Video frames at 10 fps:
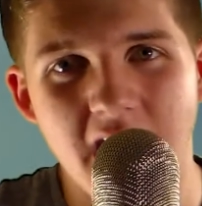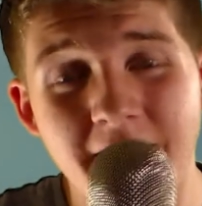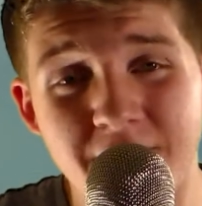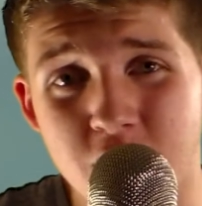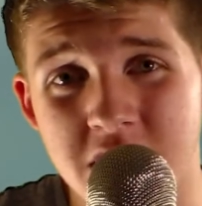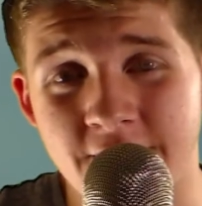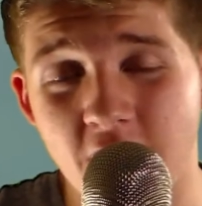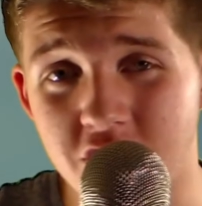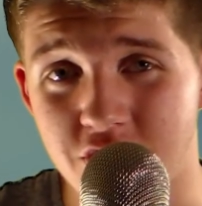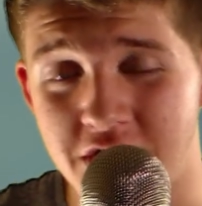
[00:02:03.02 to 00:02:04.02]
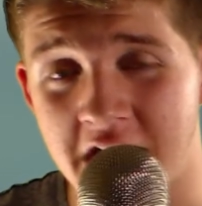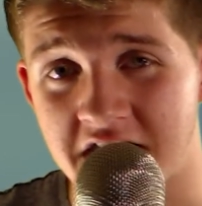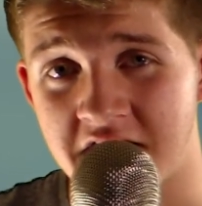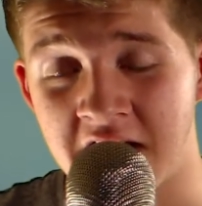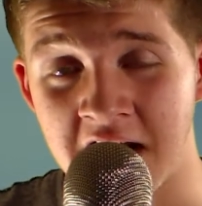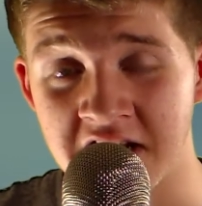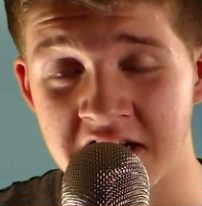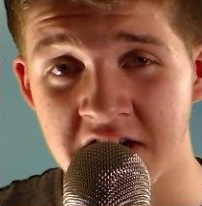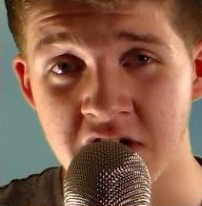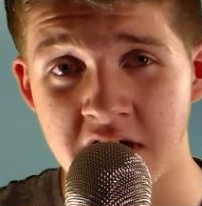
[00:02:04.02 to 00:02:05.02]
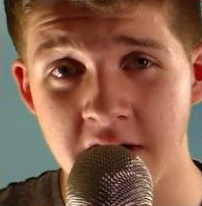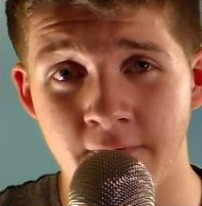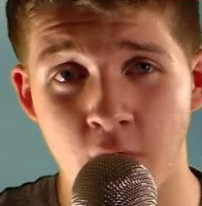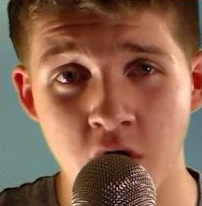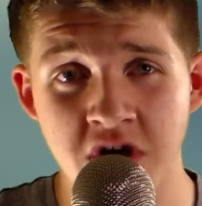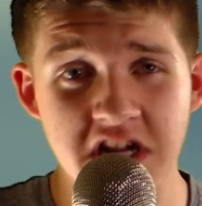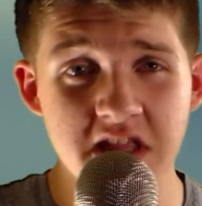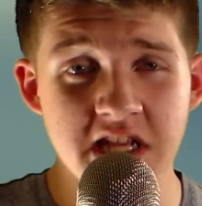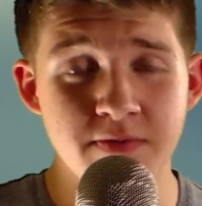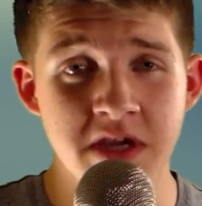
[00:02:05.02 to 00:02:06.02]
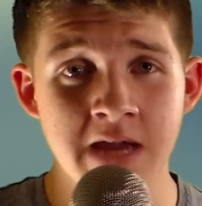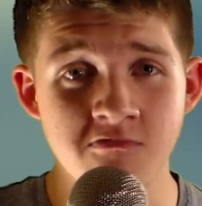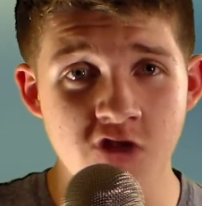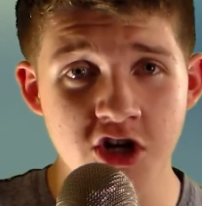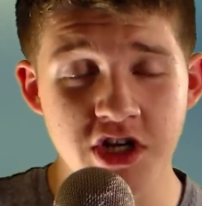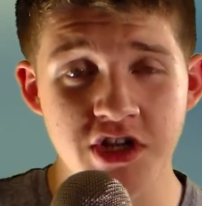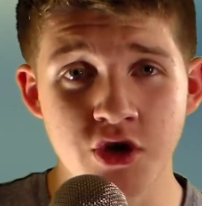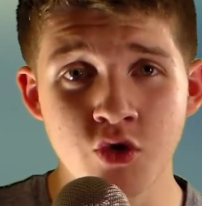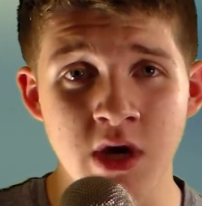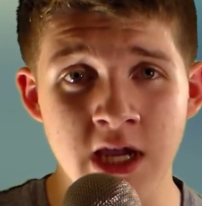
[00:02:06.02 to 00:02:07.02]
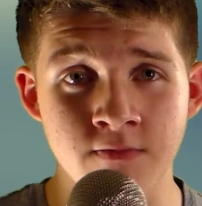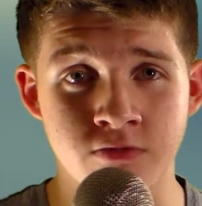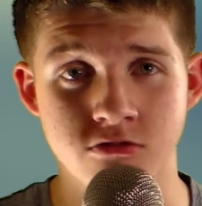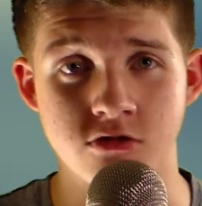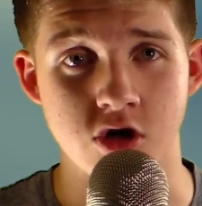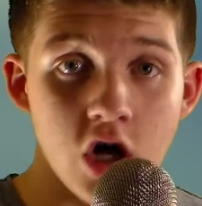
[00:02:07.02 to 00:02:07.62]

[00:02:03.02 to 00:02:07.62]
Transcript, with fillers: After his father's death in 1894, Nicholas became Russia's new emperor.